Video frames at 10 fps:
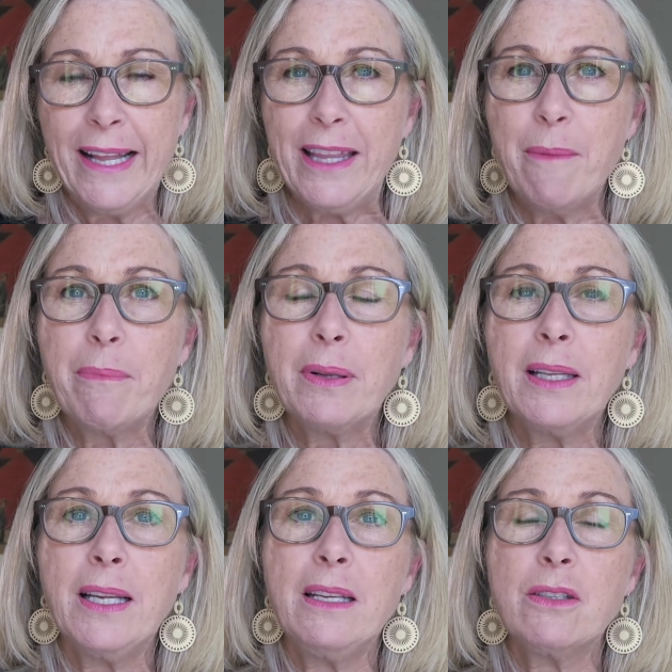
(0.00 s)
then
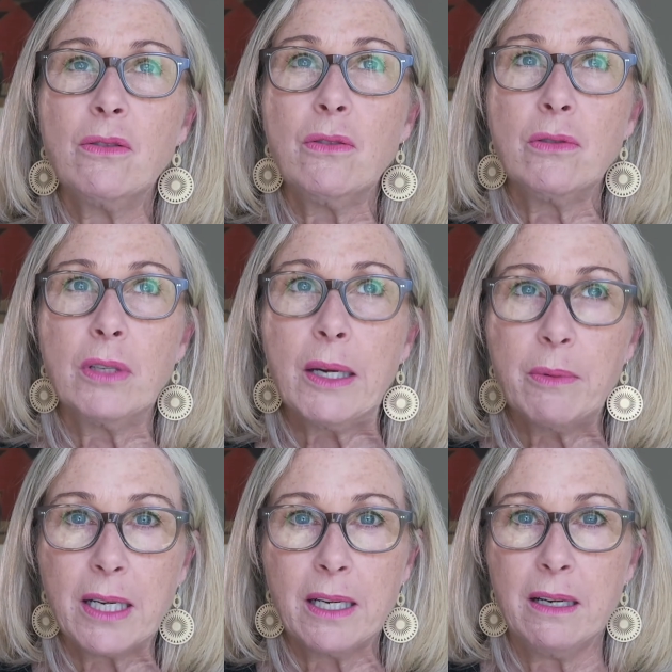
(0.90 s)
please, all I
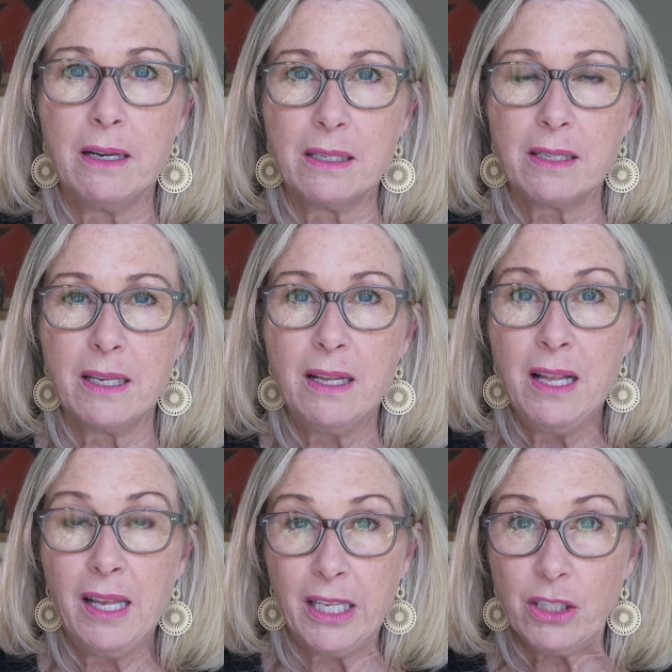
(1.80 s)
would ask
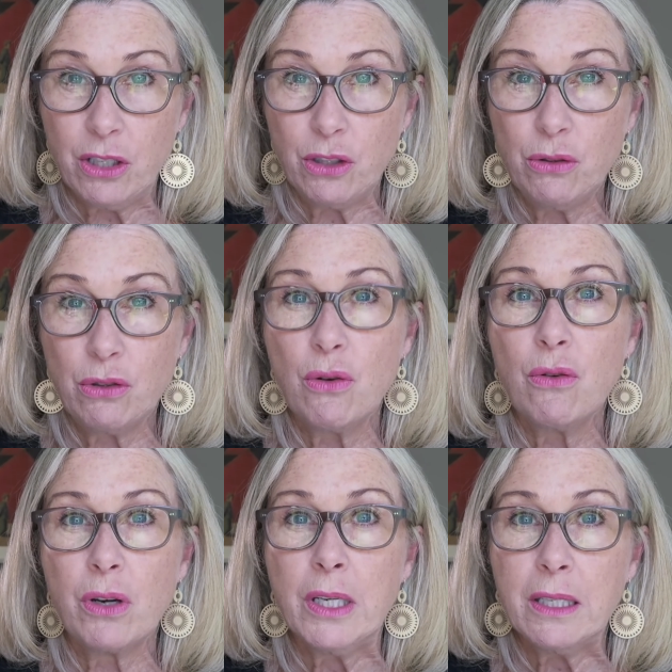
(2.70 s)
is that you
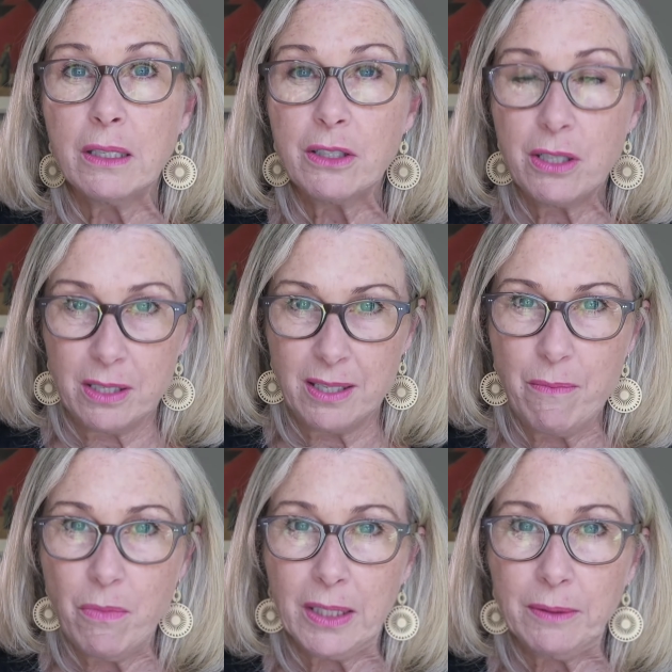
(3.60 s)
talk to
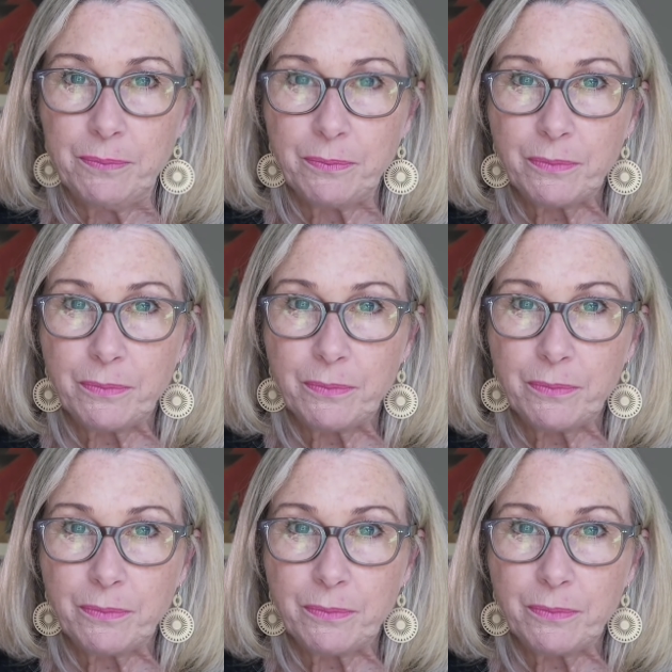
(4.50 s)
someone,